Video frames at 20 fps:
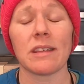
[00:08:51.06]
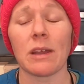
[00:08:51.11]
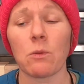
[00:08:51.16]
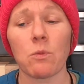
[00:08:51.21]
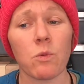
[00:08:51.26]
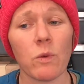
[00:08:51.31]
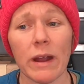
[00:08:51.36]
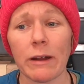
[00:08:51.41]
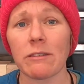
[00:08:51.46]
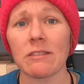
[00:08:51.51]

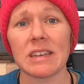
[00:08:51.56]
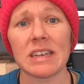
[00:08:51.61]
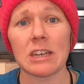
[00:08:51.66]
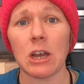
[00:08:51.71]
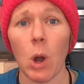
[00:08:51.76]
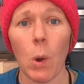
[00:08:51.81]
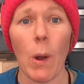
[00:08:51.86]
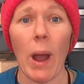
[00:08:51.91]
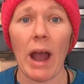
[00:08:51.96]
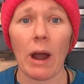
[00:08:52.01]
rarely
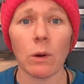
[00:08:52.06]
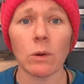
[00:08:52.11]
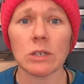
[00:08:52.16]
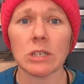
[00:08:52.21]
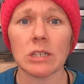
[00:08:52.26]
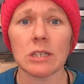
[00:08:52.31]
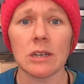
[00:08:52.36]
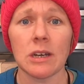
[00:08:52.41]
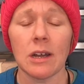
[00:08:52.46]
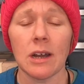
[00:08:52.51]
go
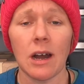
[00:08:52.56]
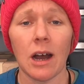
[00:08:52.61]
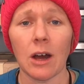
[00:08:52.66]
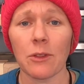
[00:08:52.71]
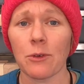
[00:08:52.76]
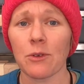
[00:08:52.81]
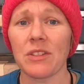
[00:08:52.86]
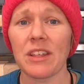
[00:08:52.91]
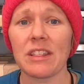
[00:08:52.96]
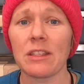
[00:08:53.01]
out,
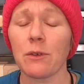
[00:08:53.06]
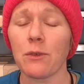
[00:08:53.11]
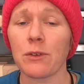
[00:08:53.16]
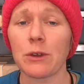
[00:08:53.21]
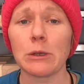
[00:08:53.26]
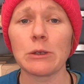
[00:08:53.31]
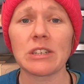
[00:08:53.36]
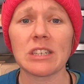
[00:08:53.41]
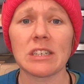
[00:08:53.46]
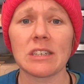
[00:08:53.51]
other than the
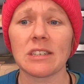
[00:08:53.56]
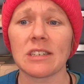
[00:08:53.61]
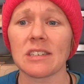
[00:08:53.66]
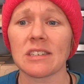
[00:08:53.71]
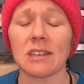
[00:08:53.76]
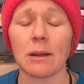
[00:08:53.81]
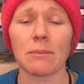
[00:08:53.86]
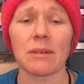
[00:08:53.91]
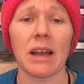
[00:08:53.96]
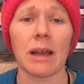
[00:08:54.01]
fuses
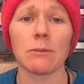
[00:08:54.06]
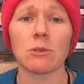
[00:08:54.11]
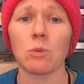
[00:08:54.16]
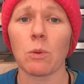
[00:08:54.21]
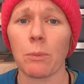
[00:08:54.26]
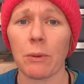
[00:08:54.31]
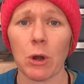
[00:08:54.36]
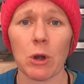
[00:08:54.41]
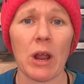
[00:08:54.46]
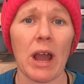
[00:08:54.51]
sometimes
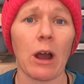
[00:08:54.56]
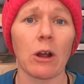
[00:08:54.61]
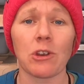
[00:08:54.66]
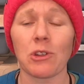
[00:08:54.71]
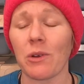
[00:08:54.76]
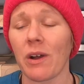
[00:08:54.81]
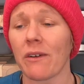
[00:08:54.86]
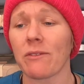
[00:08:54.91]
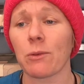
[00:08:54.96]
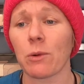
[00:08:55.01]
will burn out
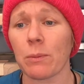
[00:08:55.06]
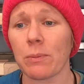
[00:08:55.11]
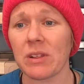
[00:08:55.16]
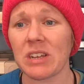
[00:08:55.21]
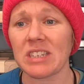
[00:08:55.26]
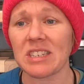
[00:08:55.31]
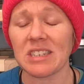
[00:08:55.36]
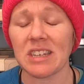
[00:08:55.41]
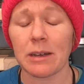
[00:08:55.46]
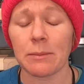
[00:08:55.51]
and you have to
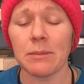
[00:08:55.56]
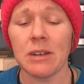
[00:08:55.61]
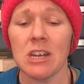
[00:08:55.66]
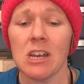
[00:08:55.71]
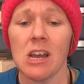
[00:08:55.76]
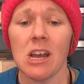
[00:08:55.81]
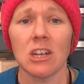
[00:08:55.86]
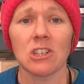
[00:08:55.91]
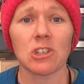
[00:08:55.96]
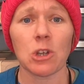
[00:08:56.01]
replace them.
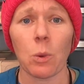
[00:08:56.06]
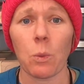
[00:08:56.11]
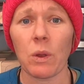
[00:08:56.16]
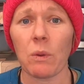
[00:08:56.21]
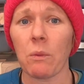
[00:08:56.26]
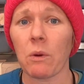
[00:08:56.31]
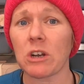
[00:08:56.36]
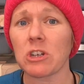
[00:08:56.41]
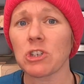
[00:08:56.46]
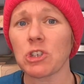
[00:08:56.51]
So
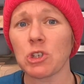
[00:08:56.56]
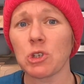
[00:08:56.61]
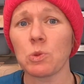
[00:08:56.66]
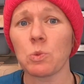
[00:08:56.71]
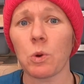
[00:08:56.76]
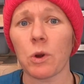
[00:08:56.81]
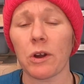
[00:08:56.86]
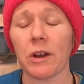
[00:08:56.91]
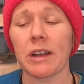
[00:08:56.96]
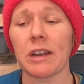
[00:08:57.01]
we weren't
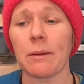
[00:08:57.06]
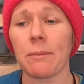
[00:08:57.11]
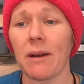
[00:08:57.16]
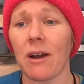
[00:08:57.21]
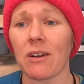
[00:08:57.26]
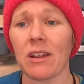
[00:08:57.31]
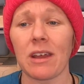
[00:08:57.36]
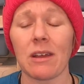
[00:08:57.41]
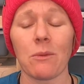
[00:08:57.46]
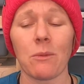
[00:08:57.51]
too worried
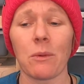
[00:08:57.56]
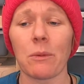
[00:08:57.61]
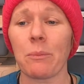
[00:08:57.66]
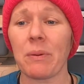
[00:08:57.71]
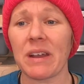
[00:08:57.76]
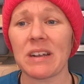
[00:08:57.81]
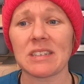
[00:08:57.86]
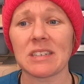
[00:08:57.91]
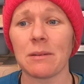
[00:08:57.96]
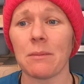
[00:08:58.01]
about it. We
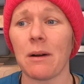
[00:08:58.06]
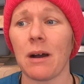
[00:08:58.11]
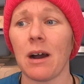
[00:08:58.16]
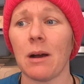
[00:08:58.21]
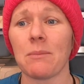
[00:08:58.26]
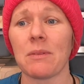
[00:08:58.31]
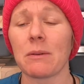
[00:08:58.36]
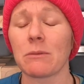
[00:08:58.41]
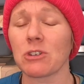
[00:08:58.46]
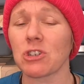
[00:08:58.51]
picked them
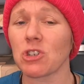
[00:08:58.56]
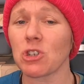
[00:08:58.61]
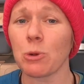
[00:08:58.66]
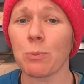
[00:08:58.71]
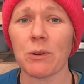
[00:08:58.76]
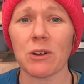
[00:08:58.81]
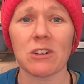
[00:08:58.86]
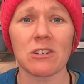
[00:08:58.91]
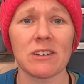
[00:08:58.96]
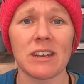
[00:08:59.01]
up. They were
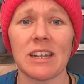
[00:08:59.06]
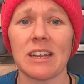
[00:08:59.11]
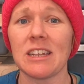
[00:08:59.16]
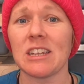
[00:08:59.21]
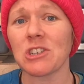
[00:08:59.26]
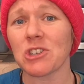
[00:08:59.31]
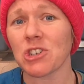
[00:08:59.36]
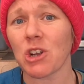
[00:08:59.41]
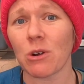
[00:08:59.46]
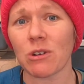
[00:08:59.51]
super clean.
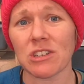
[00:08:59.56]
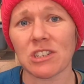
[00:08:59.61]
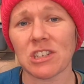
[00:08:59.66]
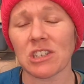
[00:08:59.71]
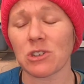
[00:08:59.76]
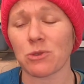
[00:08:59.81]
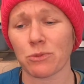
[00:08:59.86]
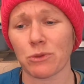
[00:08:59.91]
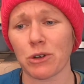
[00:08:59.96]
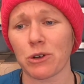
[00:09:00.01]
He showed us
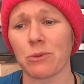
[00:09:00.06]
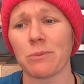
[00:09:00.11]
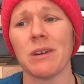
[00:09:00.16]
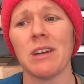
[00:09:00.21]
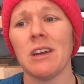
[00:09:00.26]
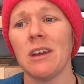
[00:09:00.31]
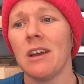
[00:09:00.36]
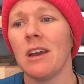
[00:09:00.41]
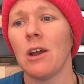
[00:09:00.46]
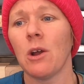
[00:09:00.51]
his room.
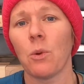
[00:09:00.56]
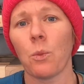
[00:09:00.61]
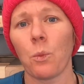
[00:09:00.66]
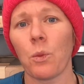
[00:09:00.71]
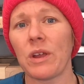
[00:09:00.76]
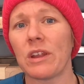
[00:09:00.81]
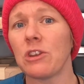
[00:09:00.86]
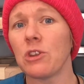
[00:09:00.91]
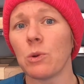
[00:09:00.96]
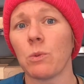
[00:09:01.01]

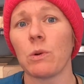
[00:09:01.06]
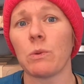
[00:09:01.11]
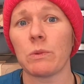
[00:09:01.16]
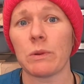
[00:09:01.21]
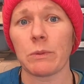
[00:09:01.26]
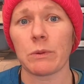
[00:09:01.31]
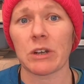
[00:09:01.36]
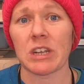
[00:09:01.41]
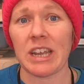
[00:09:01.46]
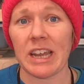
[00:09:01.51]
We knew what
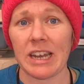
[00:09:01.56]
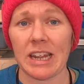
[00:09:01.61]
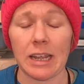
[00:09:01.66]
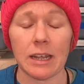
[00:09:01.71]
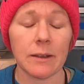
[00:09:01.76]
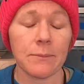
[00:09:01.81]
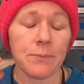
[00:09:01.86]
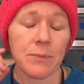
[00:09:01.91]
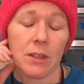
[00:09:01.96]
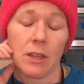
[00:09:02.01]
we were
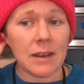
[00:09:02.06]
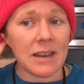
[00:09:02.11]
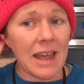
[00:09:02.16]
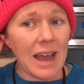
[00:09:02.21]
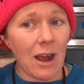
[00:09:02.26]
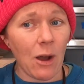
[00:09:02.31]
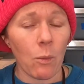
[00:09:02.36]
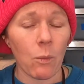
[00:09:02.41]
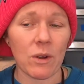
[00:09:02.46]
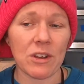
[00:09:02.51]
getting.
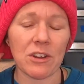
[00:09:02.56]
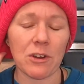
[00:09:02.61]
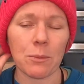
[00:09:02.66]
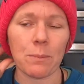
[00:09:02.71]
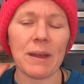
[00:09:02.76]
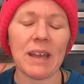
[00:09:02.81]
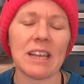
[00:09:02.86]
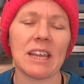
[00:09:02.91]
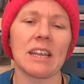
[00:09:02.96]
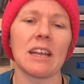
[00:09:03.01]
Now, when you're
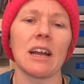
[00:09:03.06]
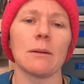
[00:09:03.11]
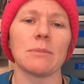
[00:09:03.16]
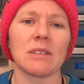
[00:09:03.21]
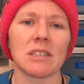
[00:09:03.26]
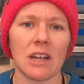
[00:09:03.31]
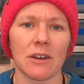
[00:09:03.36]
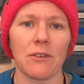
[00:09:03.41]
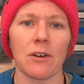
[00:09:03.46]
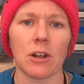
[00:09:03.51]
picking up
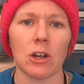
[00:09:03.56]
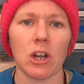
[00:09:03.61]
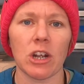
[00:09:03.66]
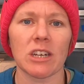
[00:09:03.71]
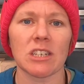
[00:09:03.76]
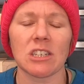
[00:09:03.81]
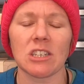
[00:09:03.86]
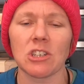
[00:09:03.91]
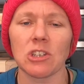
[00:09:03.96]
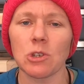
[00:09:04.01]
stuff on
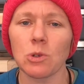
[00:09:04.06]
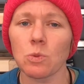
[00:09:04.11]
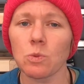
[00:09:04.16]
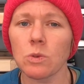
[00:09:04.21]
Craigslist, you